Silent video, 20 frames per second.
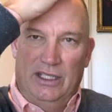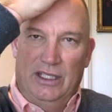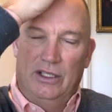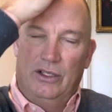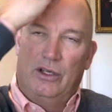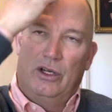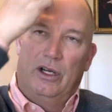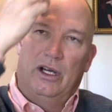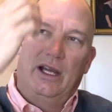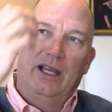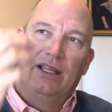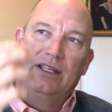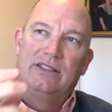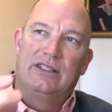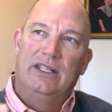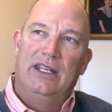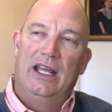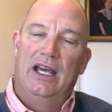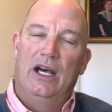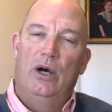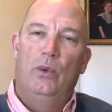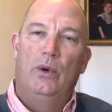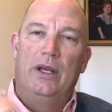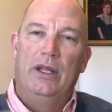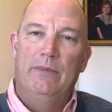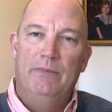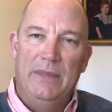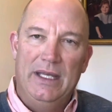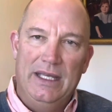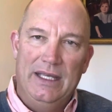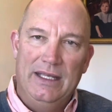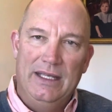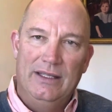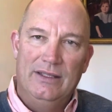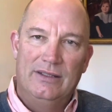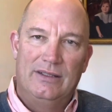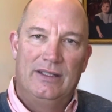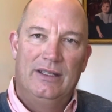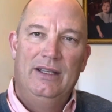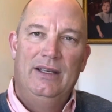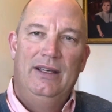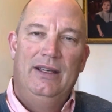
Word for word: in Christ to now what it means